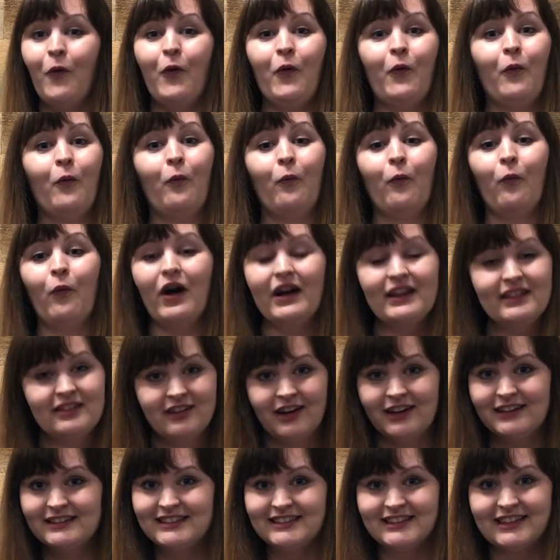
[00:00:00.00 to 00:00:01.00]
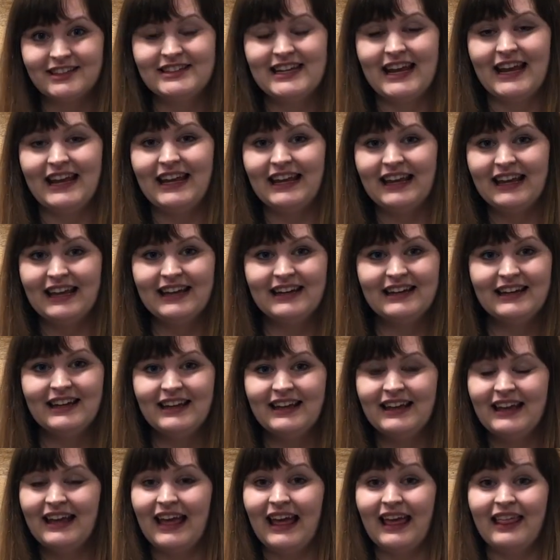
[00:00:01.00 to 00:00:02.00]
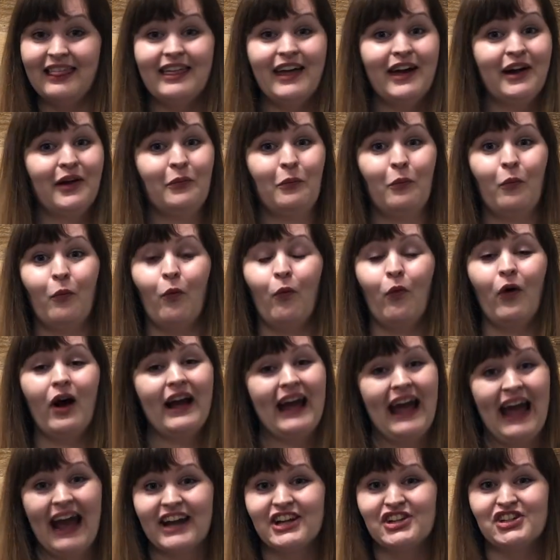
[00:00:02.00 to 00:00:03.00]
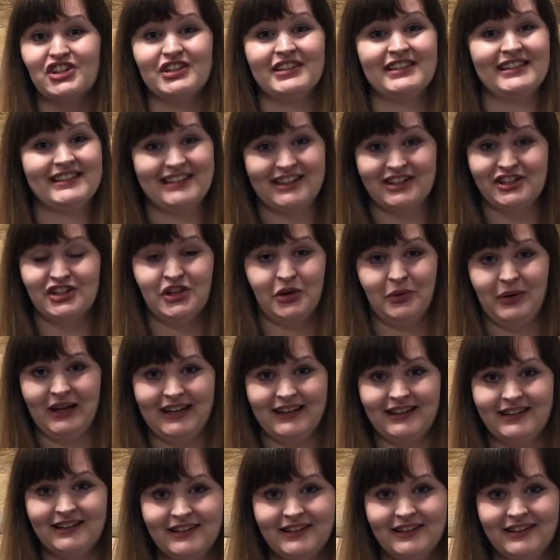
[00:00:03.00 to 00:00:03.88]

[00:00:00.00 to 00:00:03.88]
what thoughts they're taking in and then what actions they're doing.